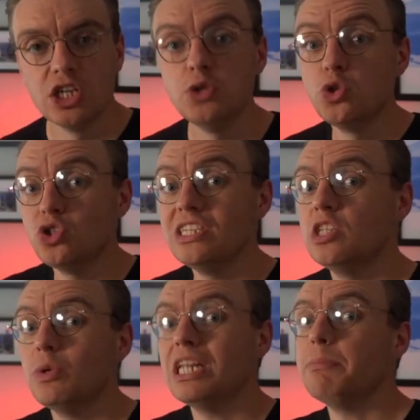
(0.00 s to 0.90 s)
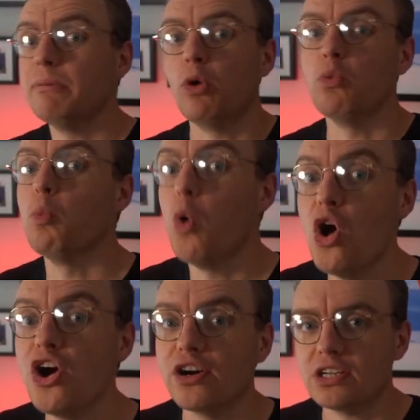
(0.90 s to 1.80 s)
you just need to do a little bit more
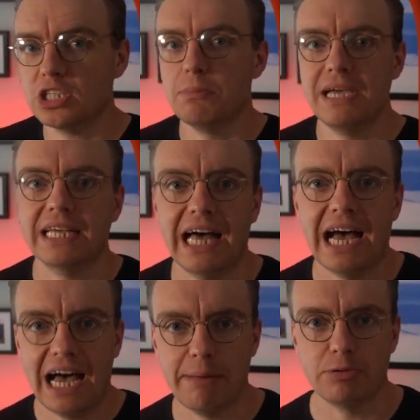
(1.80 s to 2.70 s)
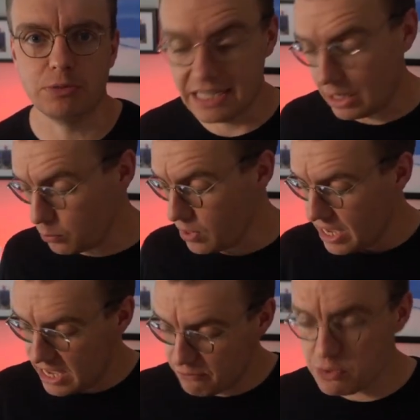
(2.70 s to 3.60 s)
work to make that happen. Now,
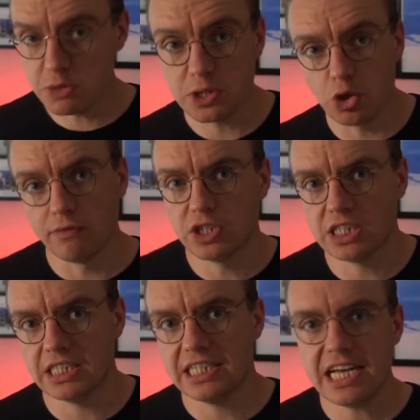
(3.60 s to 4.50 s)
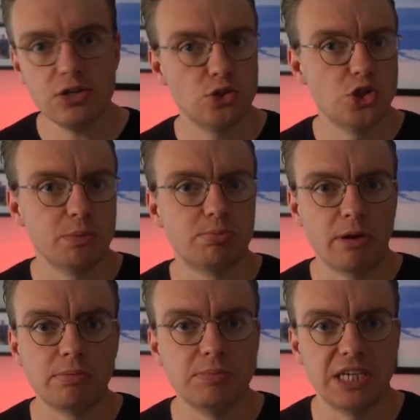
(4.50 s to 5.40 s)
if we switch over to containers, there's some
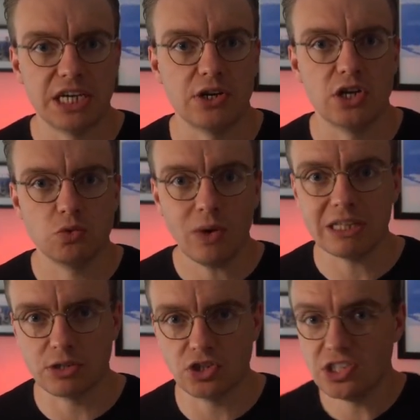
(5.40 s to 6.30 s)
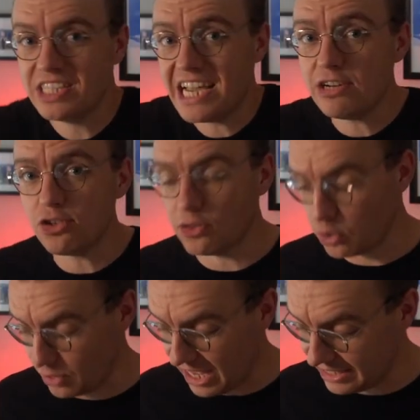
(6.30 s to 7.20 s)
problems here as well, because containers, on the
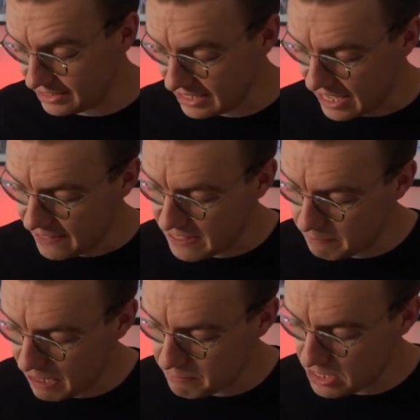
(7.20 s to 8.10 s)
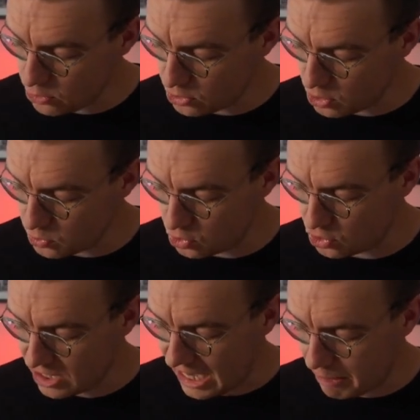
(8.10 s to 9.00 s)
other hand, they might make your
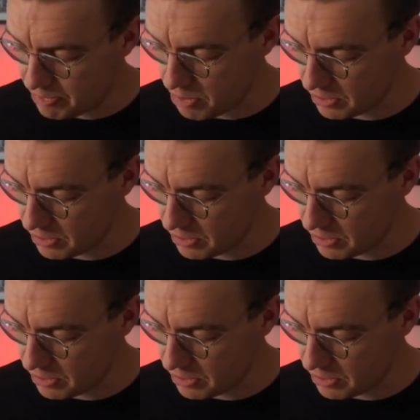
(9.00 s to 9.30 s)
users happier